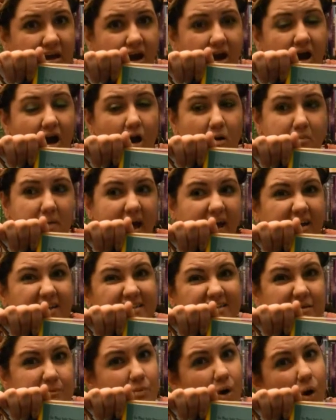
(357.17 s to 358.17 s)
are Meg and
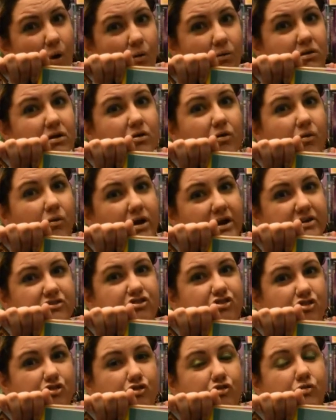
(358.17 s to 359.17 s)
Simone going
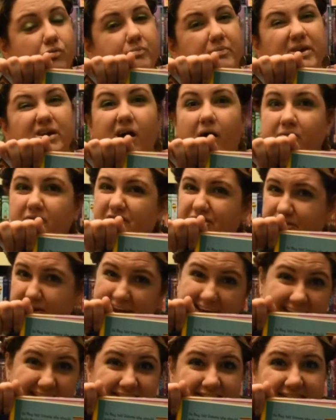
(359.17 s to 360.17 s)
to become
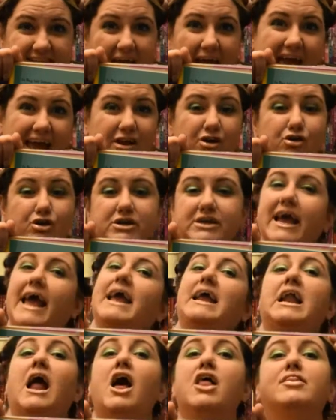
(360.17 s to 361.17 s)
friends and
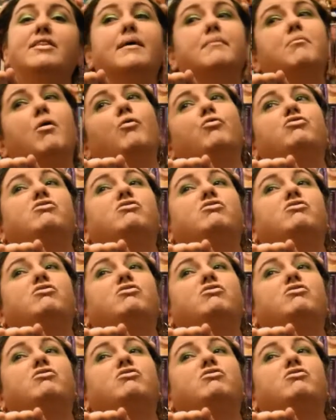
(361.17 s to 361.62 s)
create the most